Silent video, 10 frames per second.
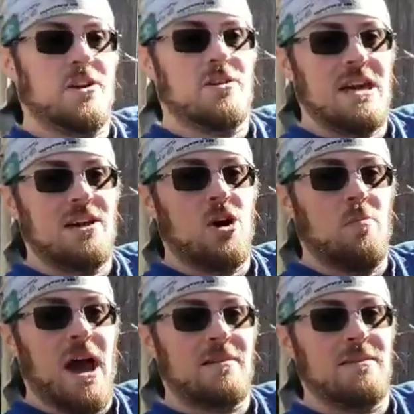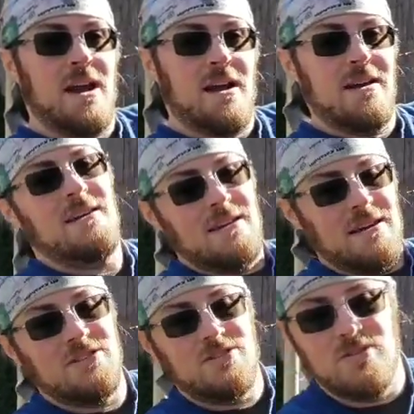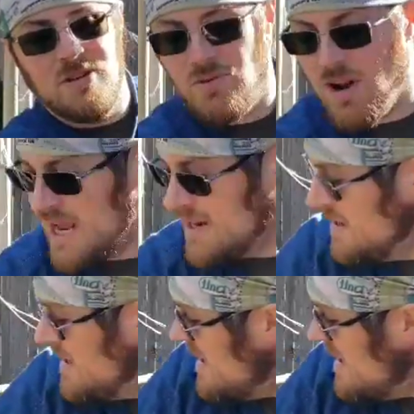bigger ginkgo back there, and he's doing great.